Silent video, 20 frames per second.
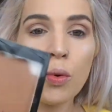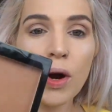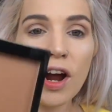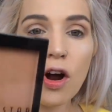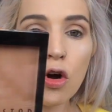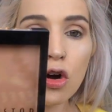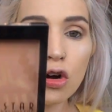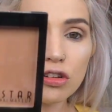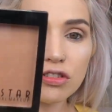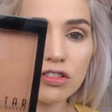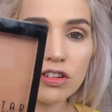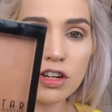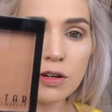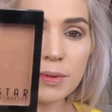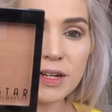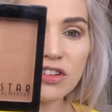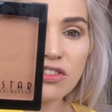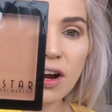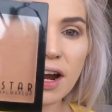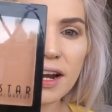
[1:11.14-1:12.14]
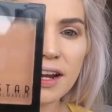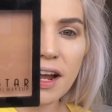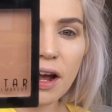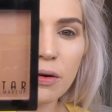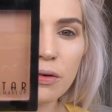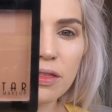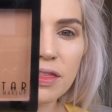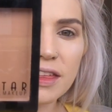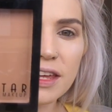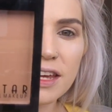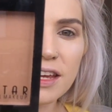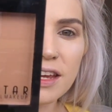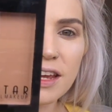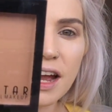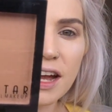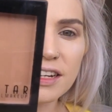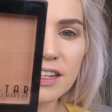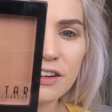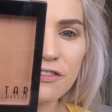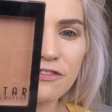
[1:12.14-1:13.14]
We're also going to be trying out
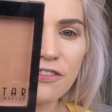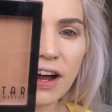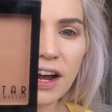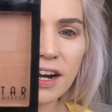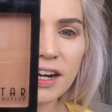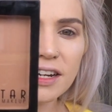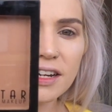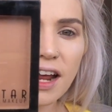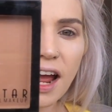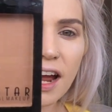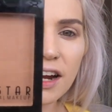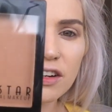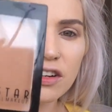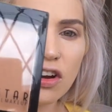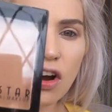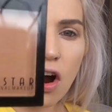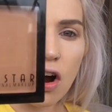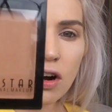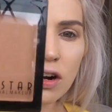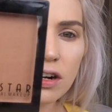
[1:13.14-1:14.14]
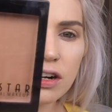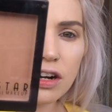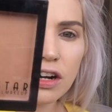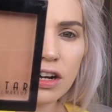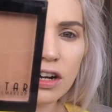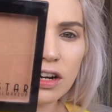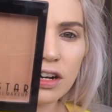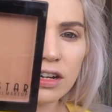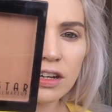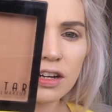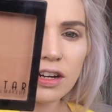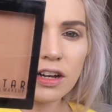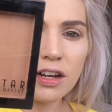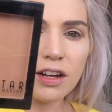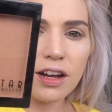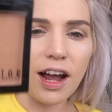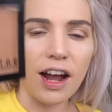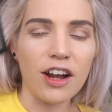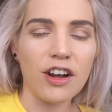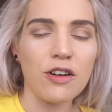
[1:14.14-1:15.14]
the Define and Conquer.
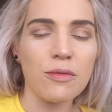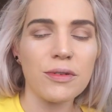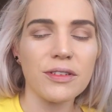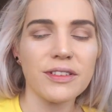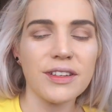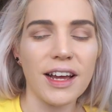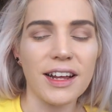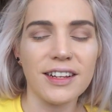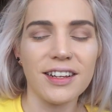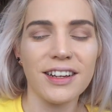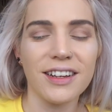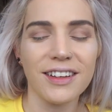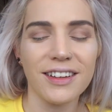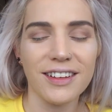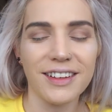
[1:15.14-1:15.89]
I almost said,